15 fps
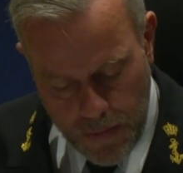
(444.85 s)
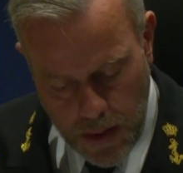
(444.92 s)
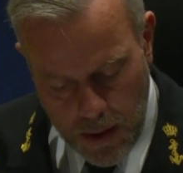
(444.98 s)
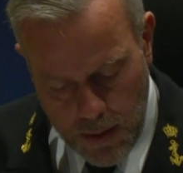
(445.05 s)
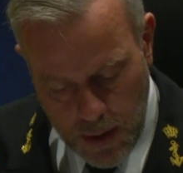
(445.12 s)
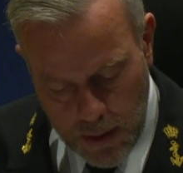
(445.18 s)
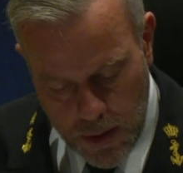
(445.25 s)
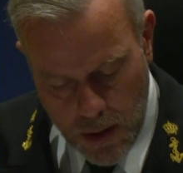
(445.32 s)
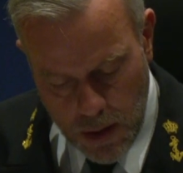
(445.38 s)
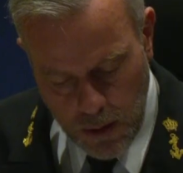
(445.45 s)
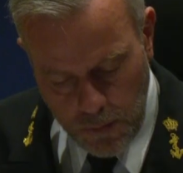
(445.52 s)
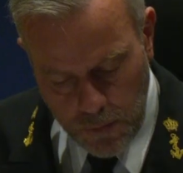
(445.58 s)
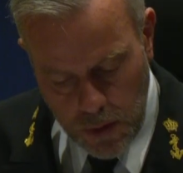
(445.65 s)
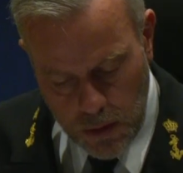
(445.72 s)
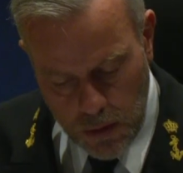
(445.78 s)
and that
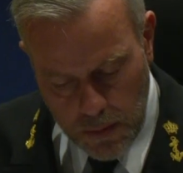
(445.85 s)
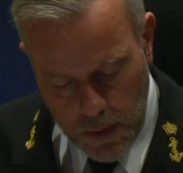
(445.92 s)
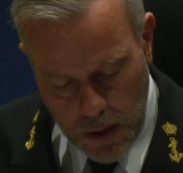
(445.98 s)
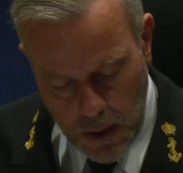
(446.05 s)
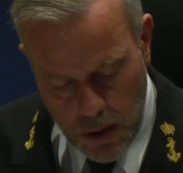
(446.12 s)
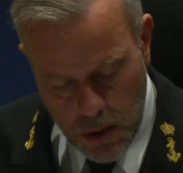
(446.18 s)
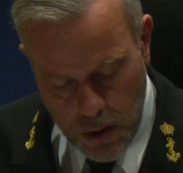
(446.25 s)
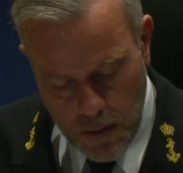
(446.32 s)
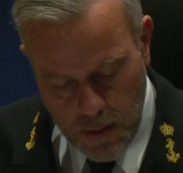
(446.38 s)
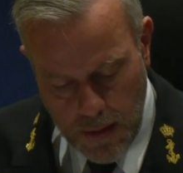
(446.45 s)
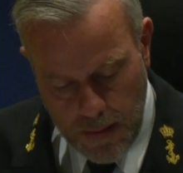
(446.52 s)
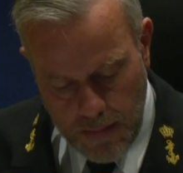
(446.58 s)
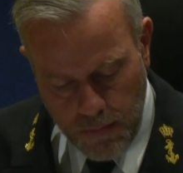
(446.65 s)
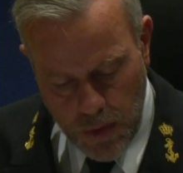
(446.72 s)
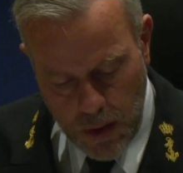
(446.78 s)
self-determination
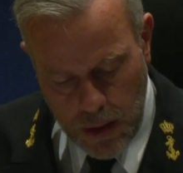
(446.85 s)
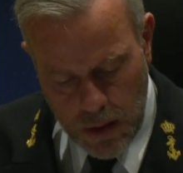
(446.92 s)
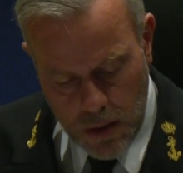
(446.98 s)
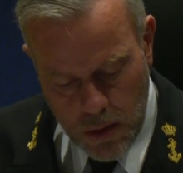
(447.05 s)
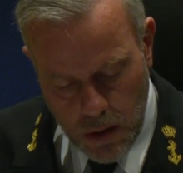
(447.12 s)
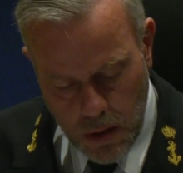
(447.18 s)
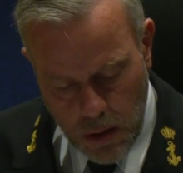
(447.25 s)
is